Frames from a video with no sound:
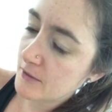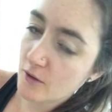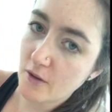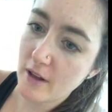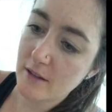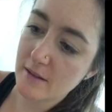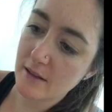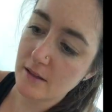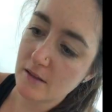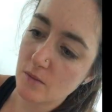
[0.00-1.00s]
Don't know how to say
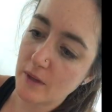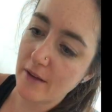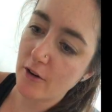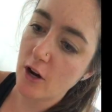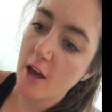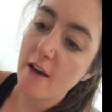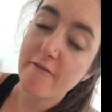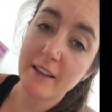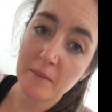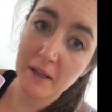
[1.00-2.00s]
these, whatever.
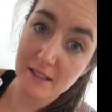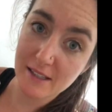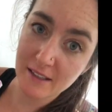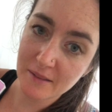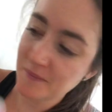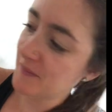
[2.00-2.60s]
Phenamixine,